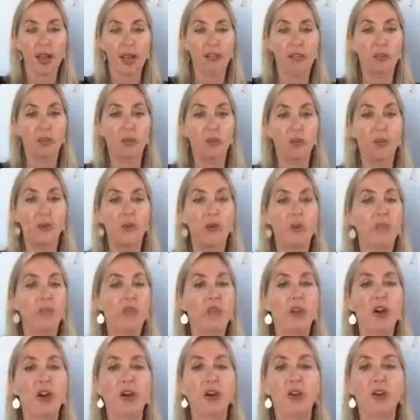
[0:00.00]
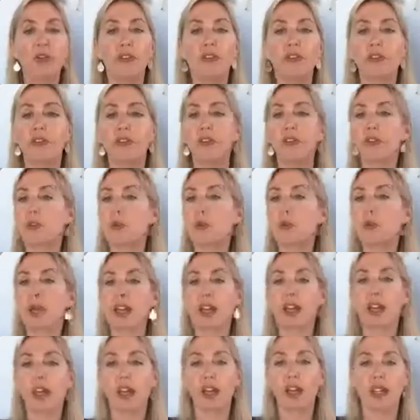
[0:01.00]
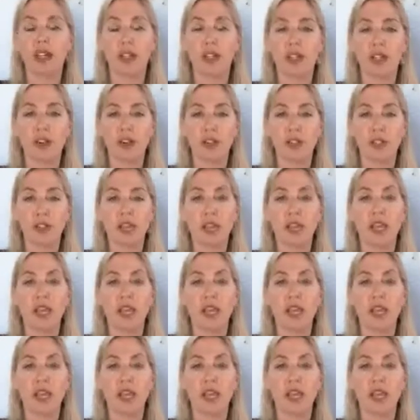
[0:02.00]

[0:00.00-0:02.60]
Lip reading: So we've known for 20 odd years